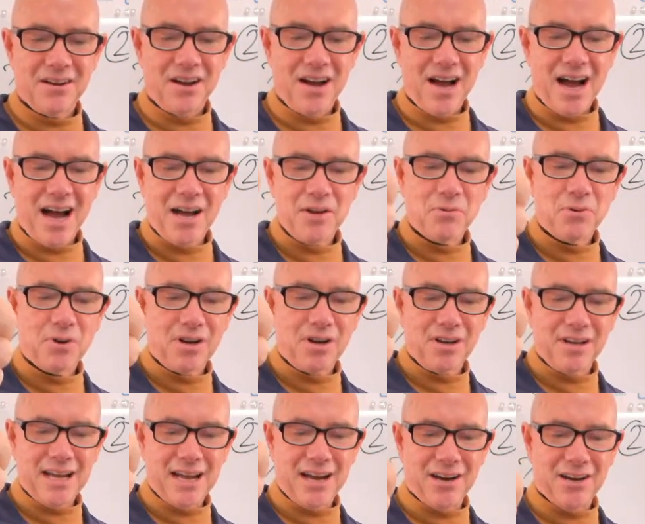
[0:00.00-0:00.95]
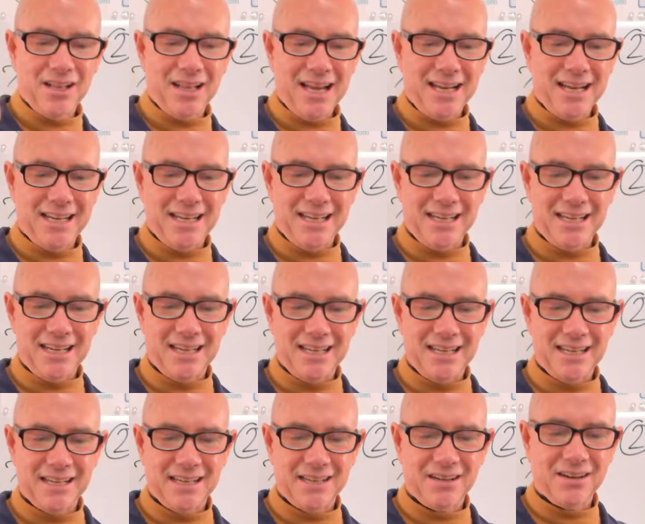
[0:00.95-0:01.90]
I will, air lady.
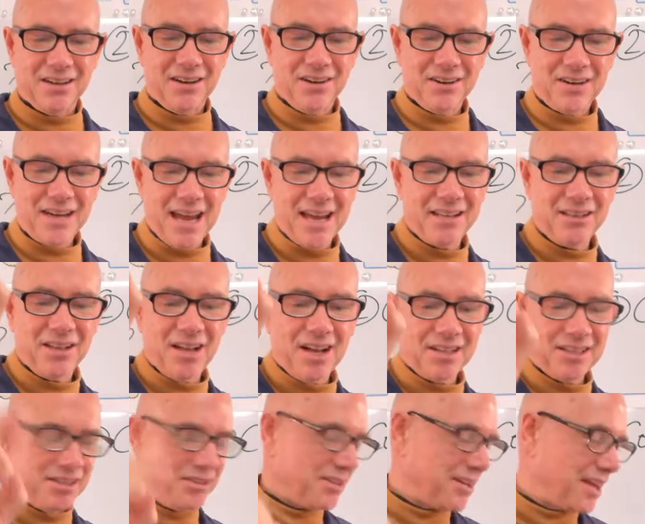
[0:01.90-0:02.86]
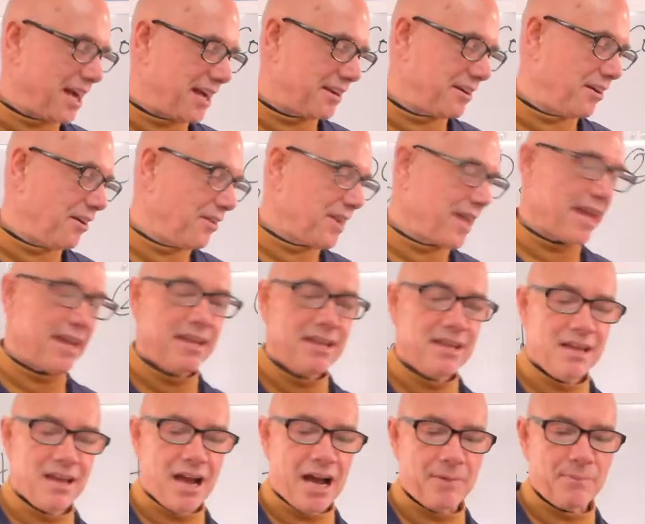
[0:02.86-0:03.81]
Okay, Lolly, you got it. Okay,
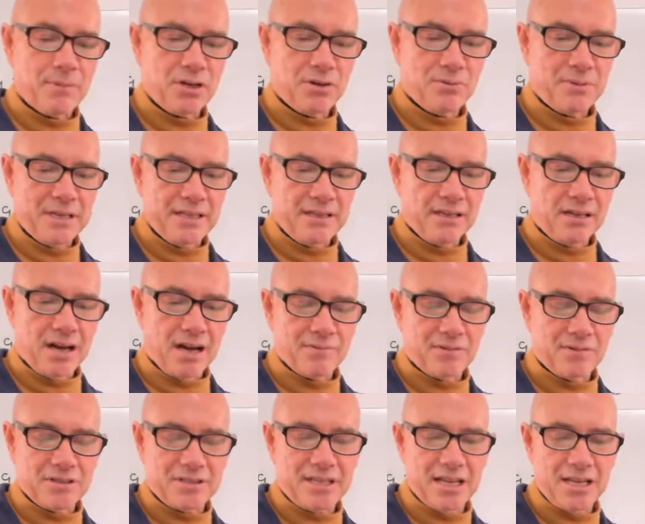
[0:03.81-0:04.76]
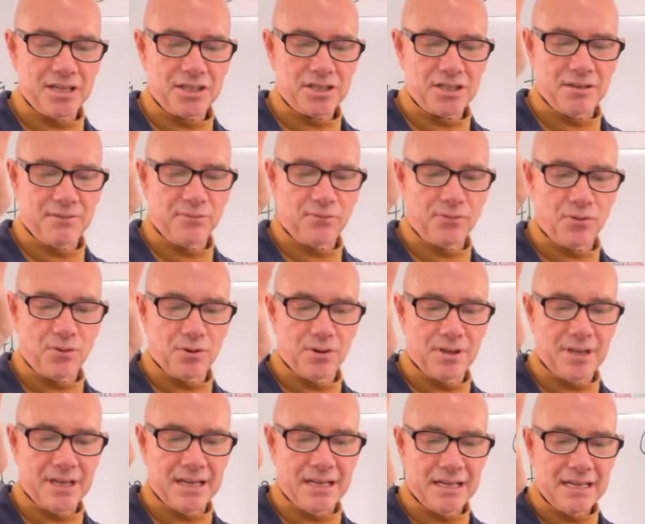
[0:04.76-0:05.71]
I'm going to read the conversation for
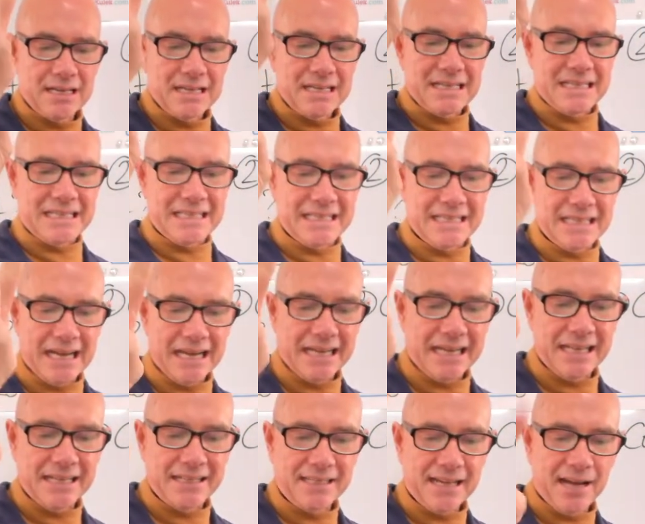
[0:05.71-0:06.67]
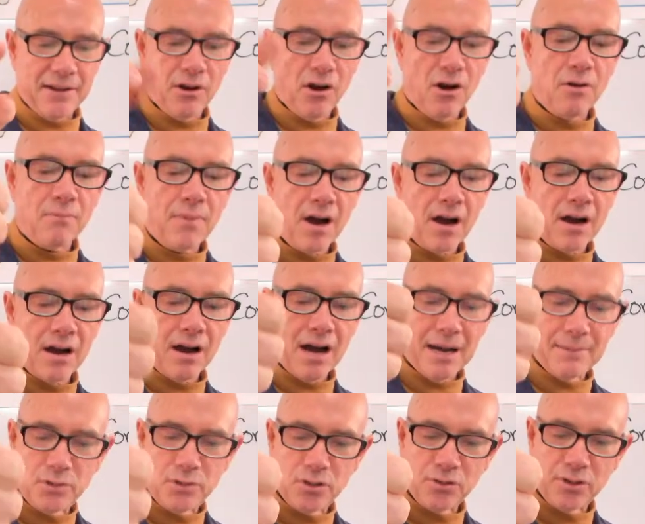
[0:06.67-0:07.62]
the second time. Omar,
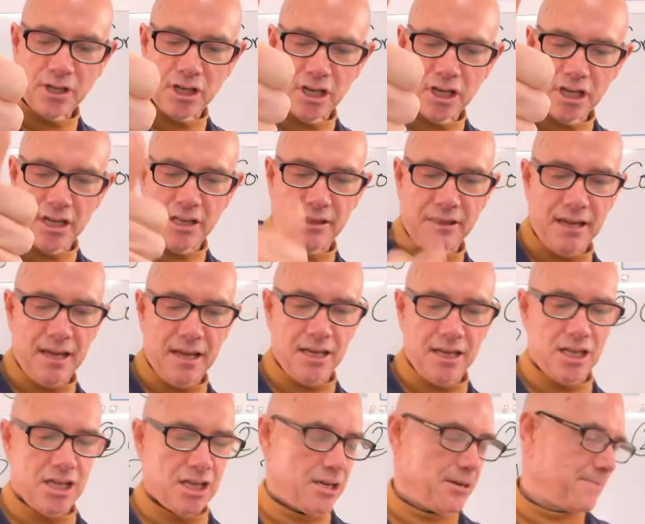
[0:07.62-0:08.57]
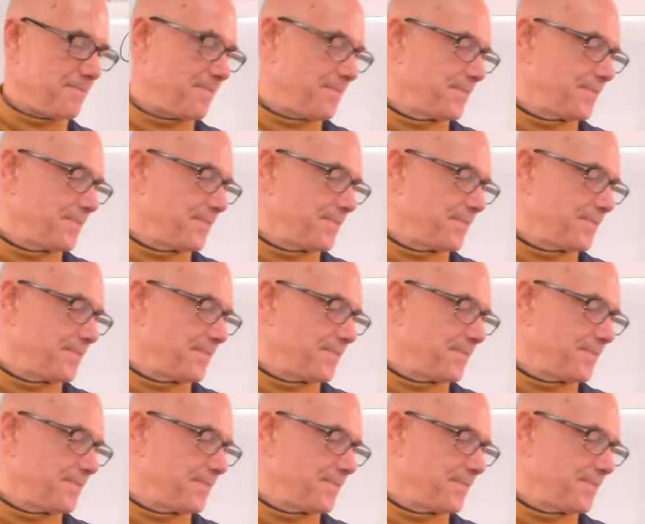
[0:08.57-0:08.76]
I'm doing good. Thank you.